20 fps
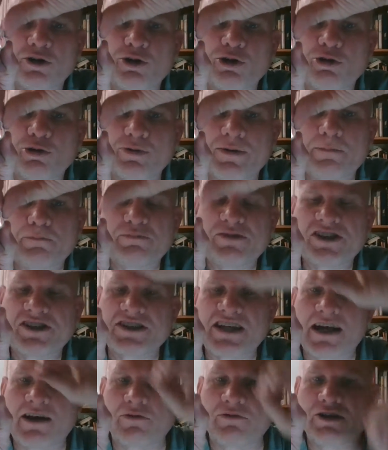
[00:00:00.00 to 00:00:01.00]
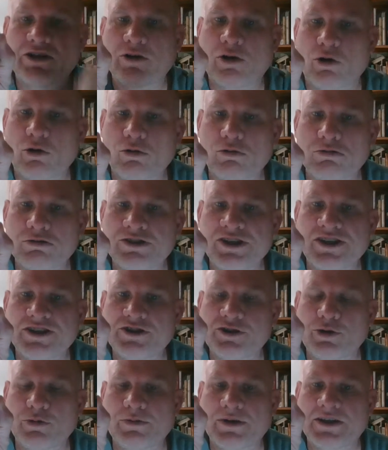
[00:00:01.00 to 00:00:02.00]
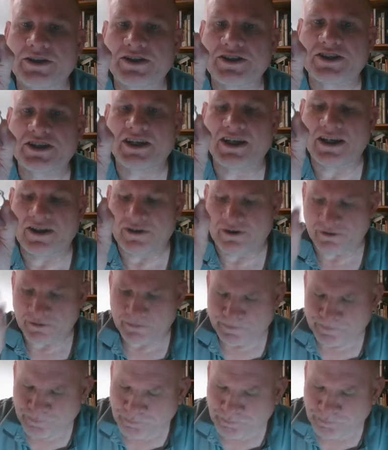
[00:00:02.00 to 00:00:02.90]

crimps down, and holds the two ends together.